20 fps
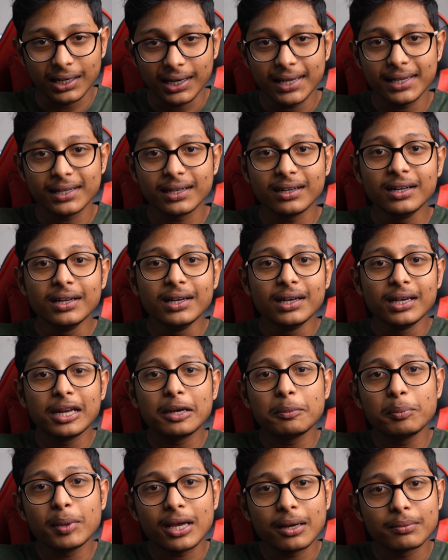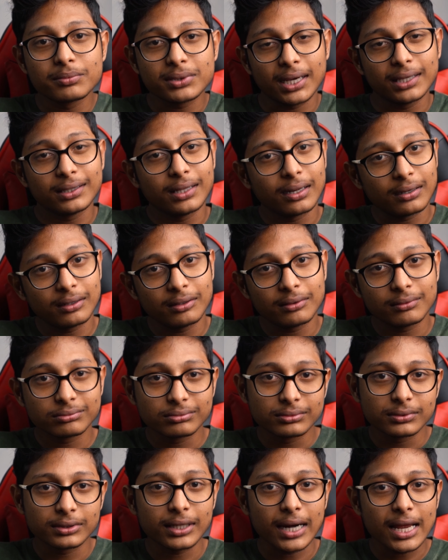layer, it becomes either
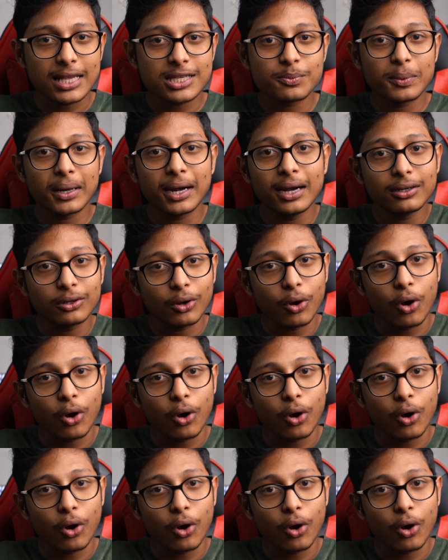transparent